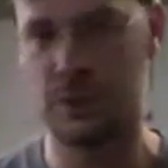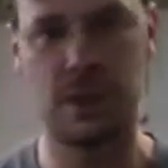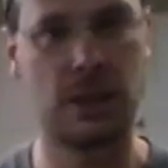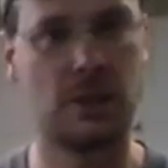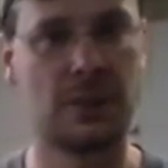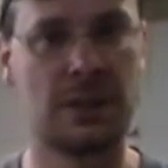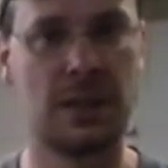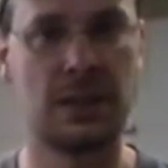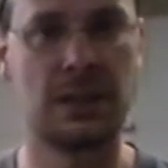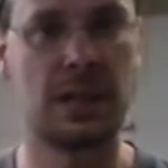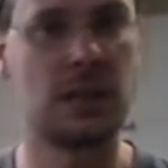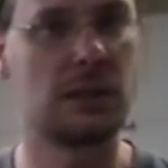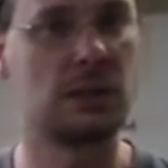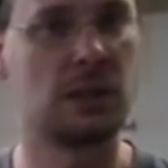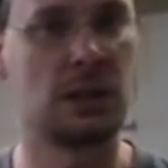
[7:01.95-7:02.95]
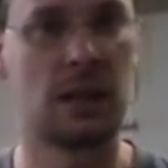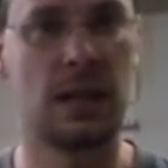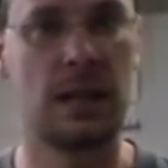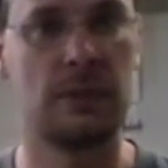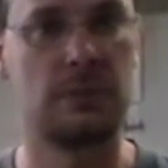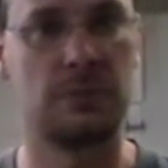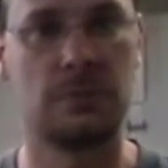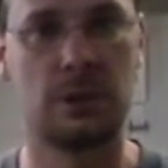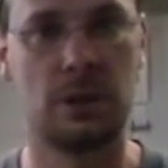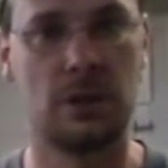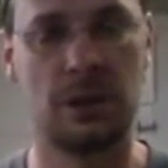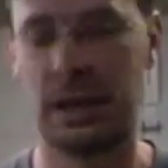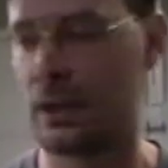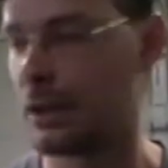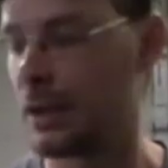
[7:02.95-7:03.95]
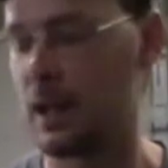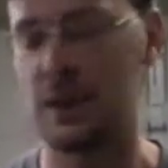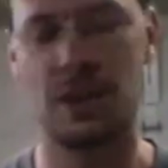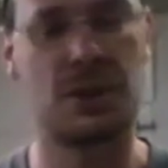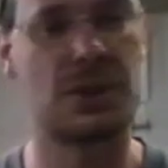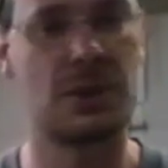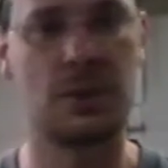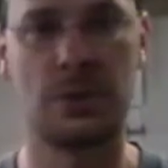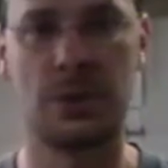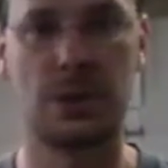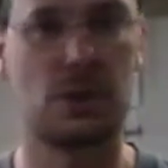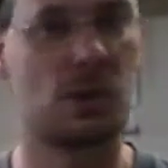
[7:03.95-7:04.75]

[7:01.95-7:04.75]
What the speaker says: take a look at getting a Lazy Susan.